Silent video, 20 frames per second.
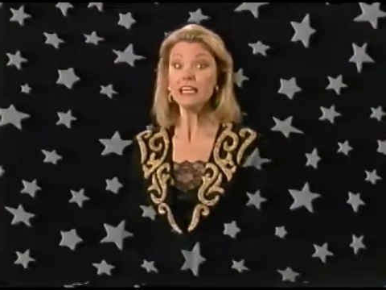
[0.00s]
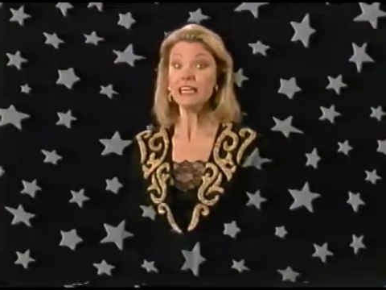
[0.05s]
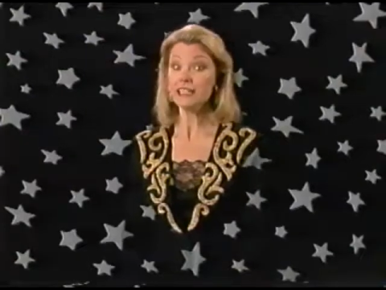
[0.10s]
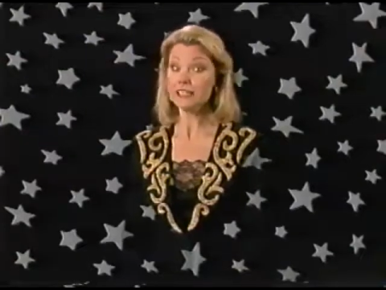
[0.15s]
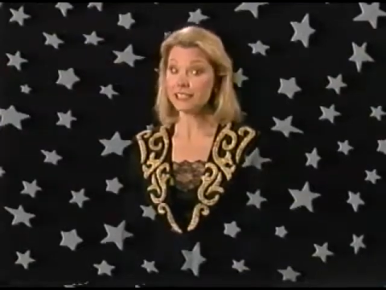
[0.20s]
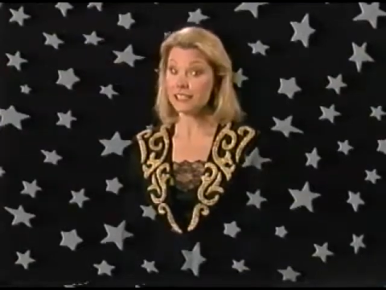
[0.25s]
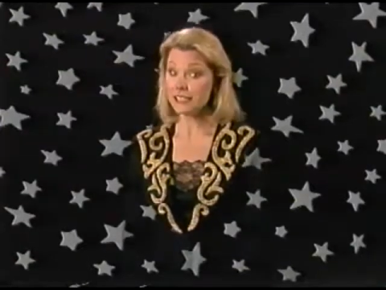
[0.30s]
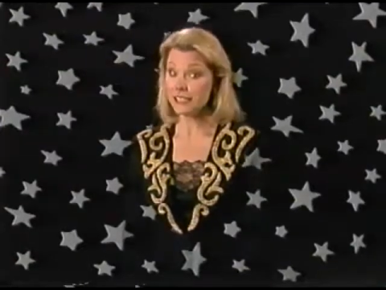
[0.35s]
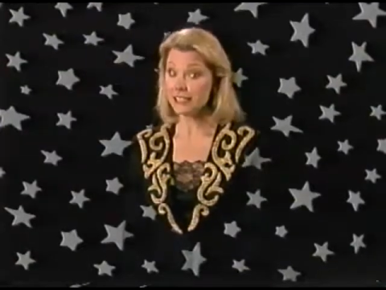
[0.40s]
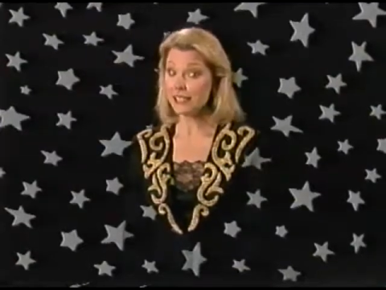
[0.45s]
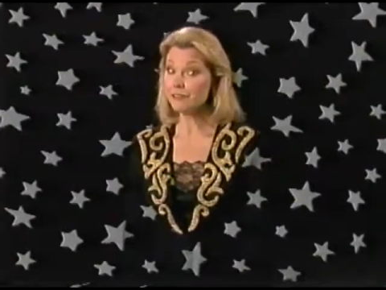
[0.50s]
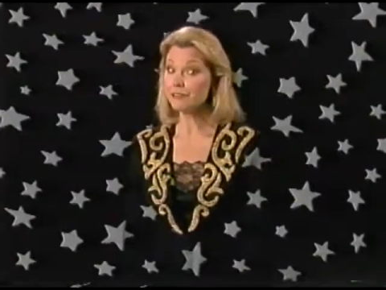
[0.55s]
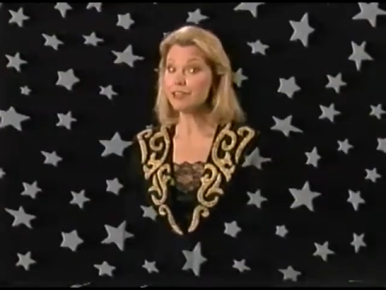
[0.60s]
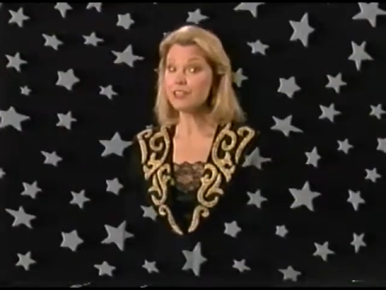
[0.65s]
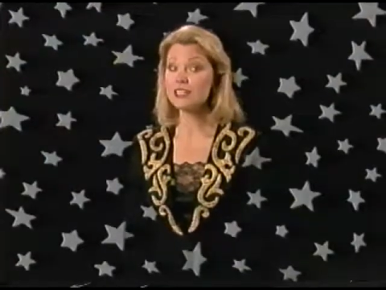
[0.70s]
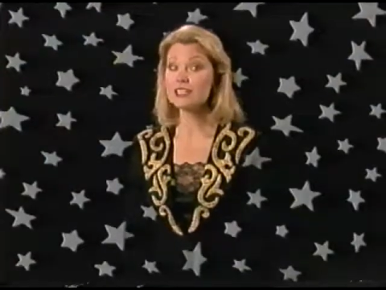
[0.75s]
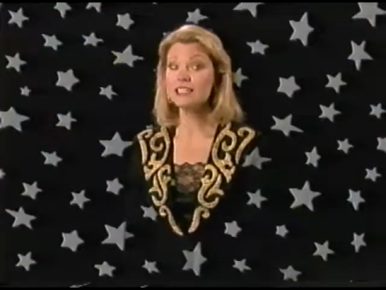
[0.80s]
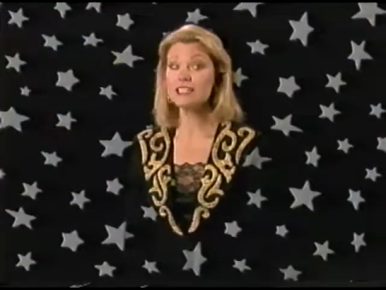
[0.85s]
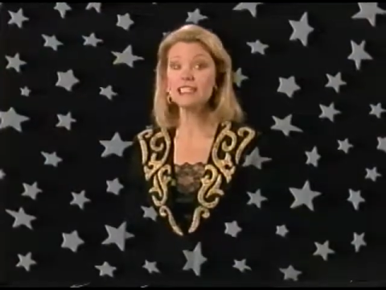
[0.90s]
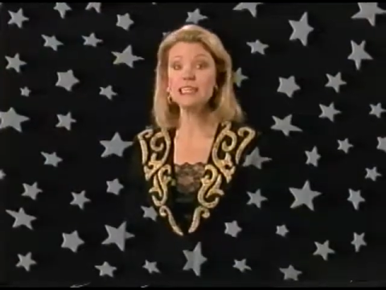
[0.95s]
Discover the
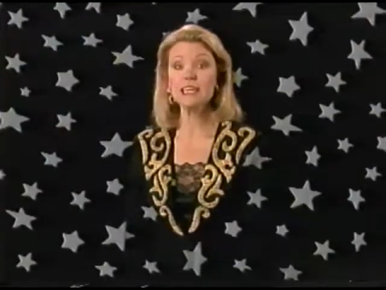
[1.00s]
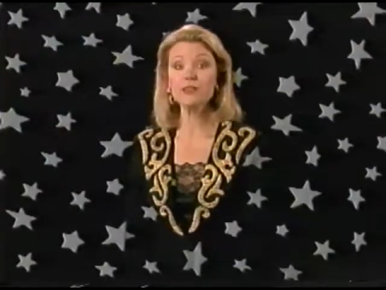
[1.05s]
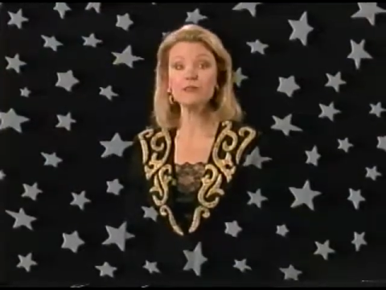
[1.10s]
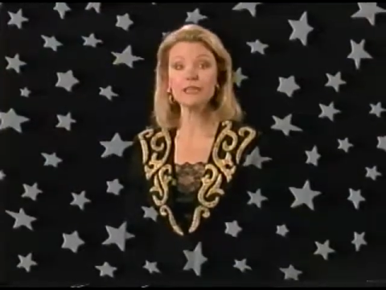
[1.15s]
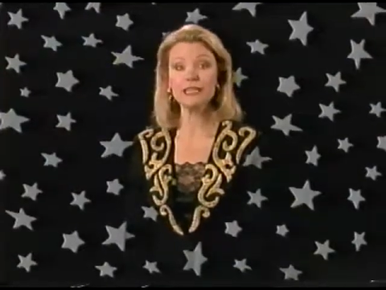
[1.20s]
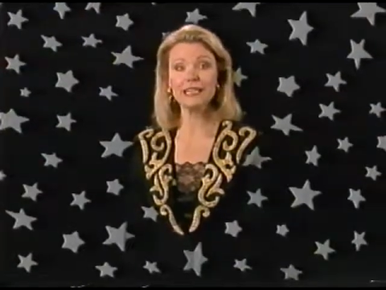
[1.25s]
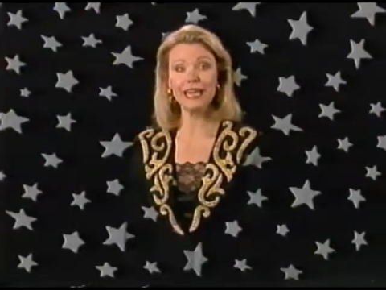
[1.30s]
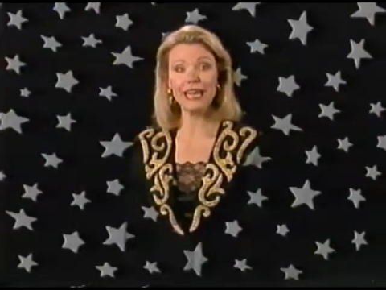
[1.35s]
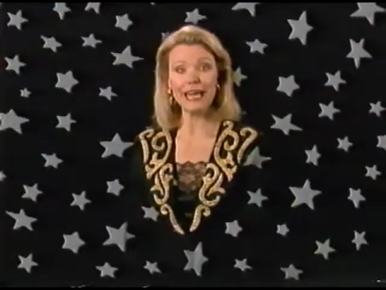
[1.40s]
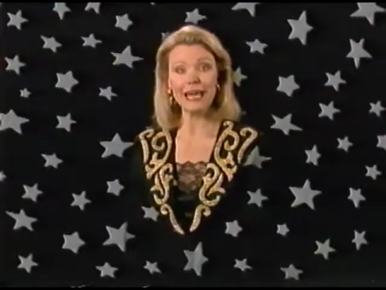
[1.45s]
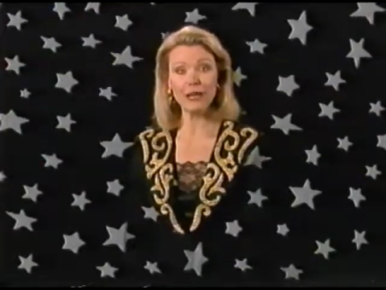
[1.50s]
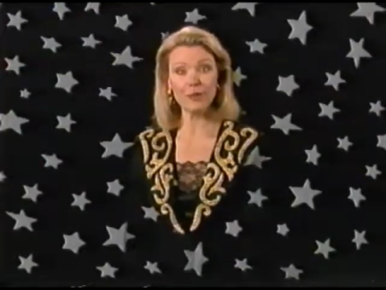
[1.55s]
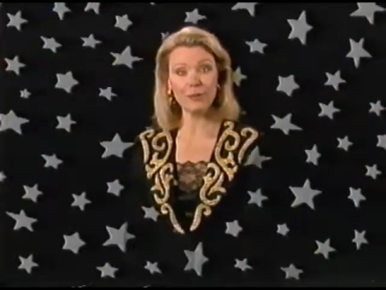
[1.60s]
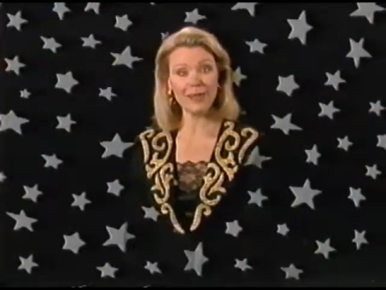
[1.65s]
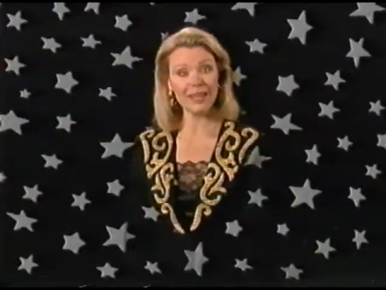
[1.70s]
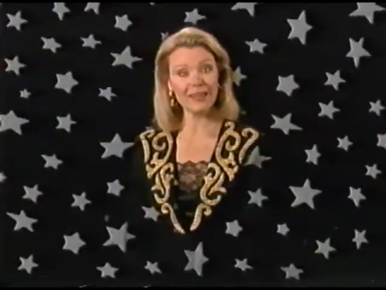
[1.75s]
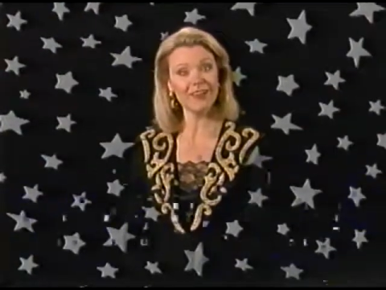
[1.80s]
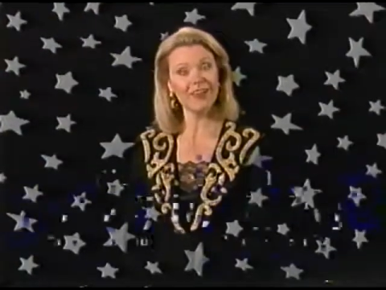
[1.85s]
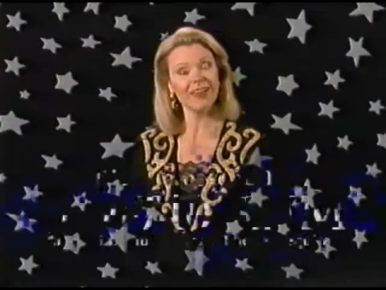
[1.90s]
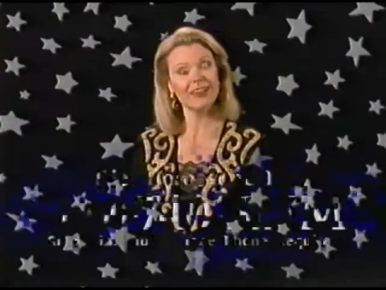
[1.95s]
secret now by
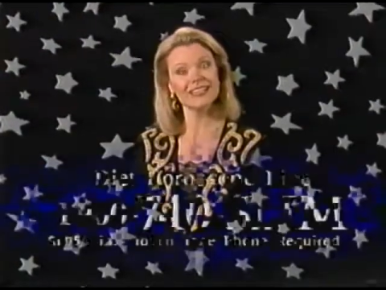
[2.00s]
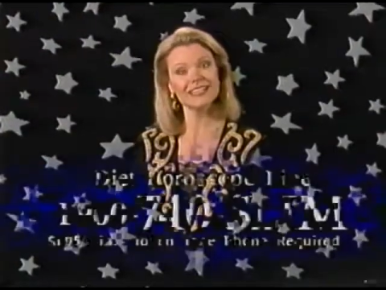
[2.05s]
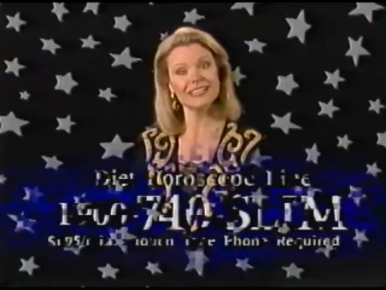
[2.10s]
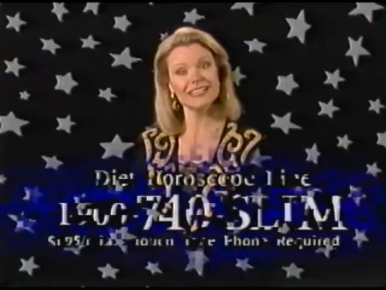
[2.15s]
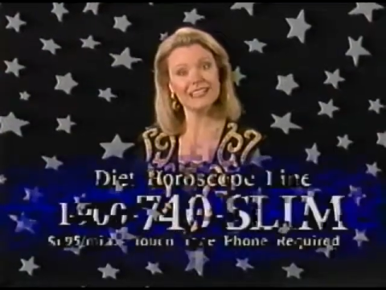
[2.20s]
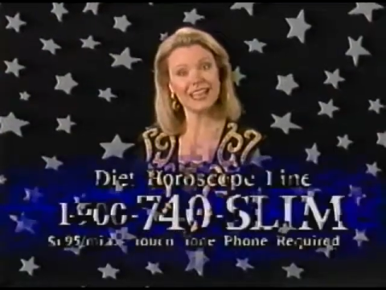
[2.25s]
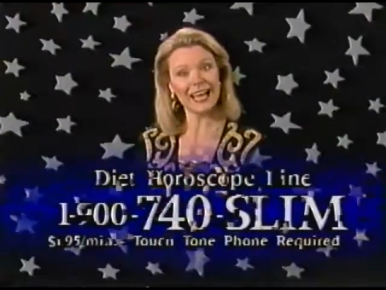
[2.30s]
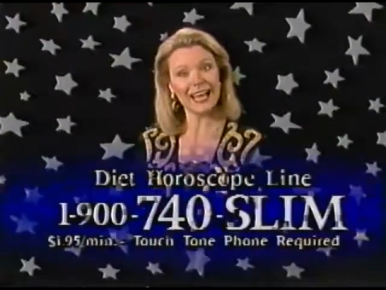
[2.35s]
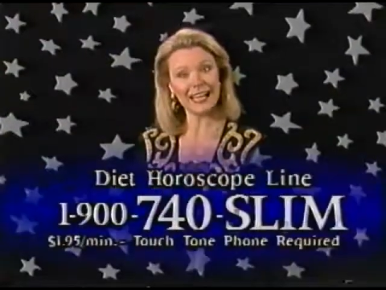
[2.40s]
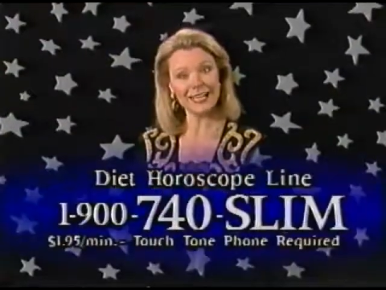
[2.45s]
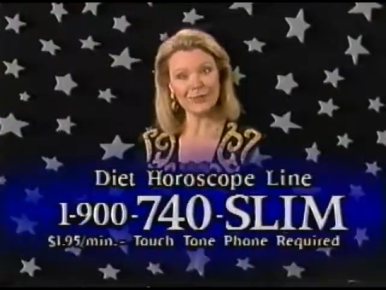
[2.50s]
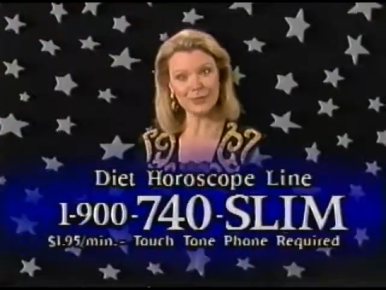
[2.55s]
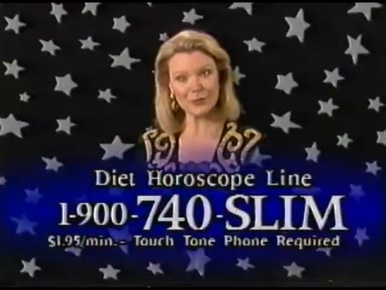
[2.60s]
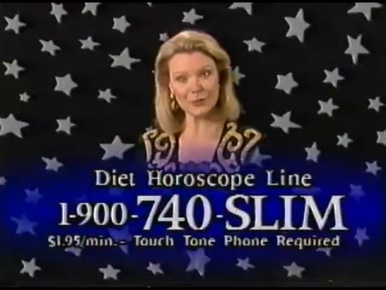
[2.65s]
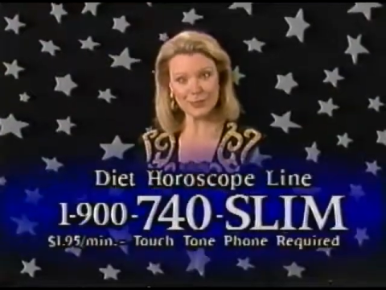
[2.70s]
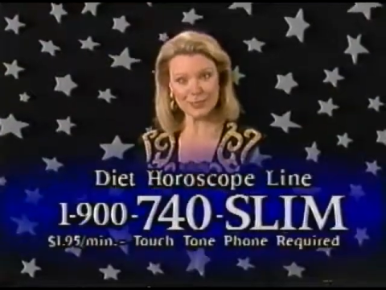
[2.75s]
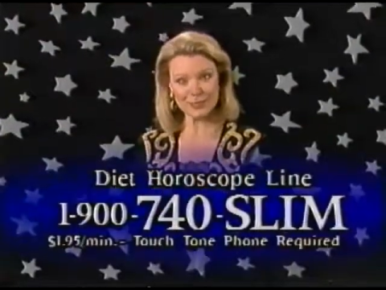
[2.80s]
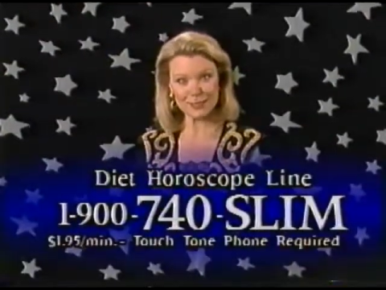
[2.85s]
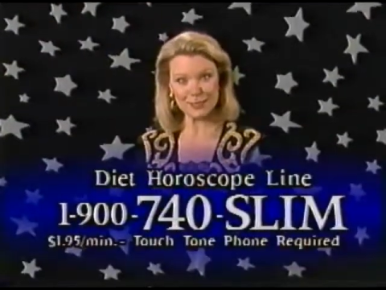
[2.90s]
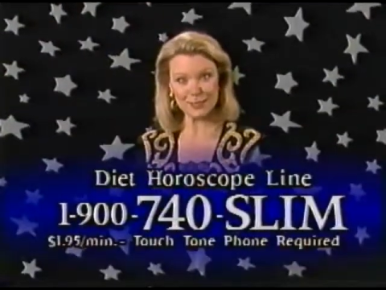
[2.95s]
calling the Diet
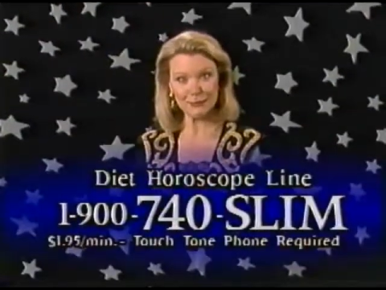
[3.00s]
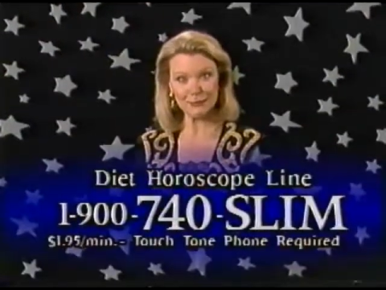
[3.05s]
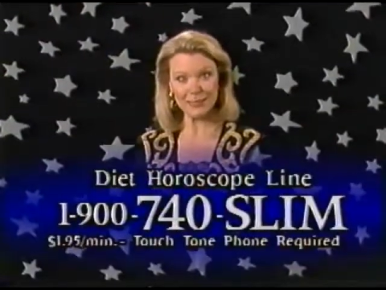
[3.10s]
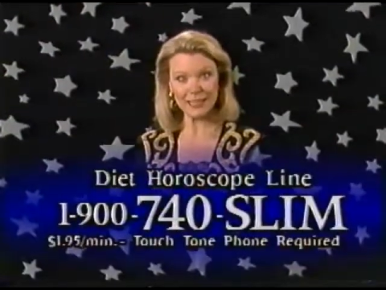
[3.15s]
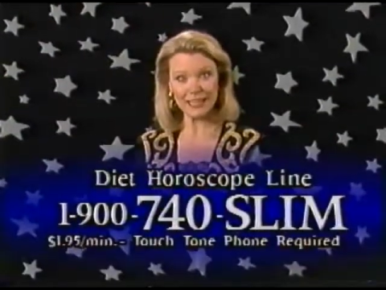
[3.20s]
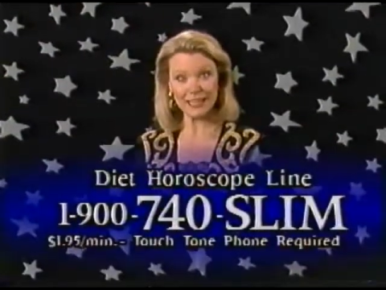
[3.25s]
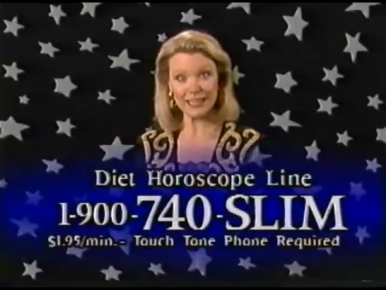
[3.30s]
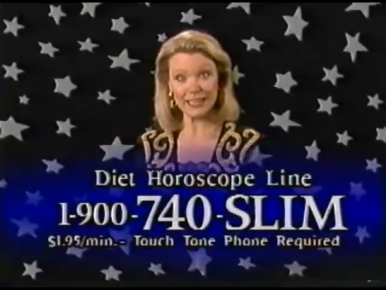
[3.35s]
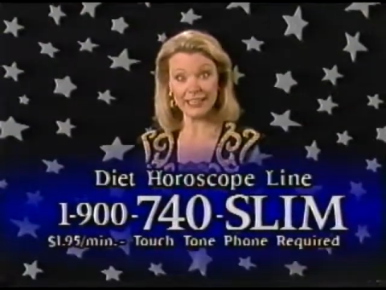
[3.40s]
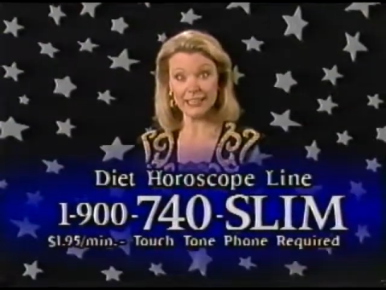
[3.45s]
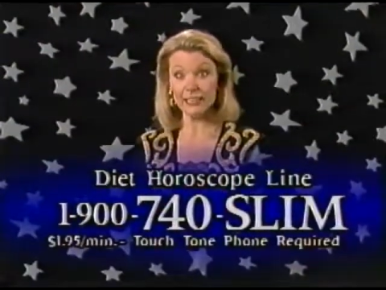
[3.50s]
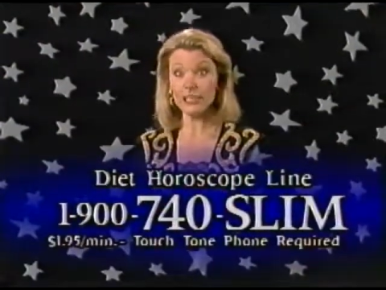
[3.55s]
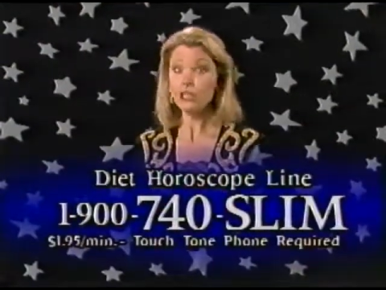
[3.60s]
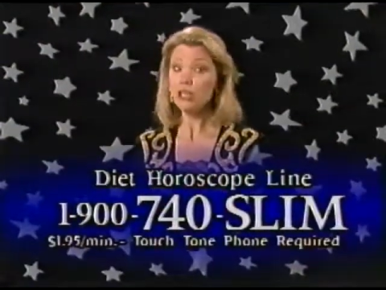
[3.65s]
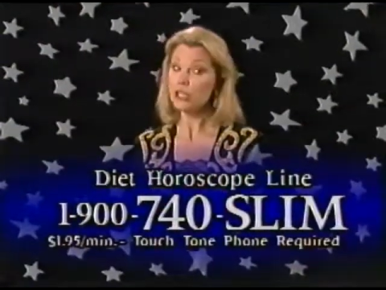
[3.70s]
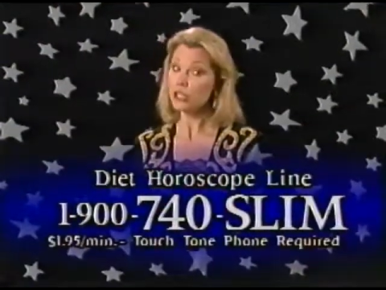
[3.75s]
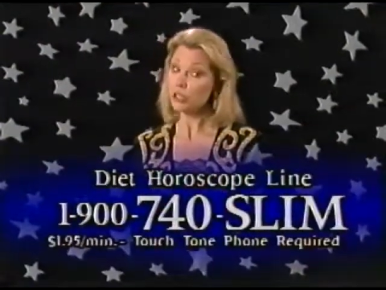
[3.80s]
Horoscope line.